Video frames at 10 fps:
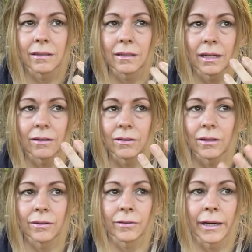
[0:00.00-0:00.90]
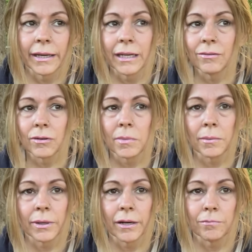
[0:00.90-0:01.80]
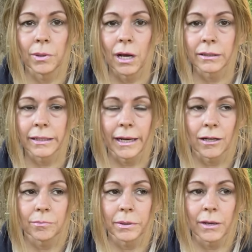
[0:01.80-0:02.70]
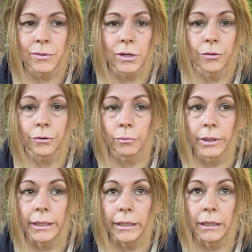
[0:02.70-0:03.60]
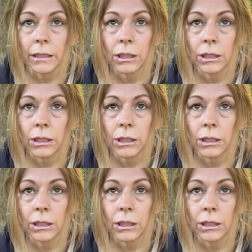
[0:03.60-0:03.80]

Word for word: i don't know i can't even remember now i blocked it out but i was on three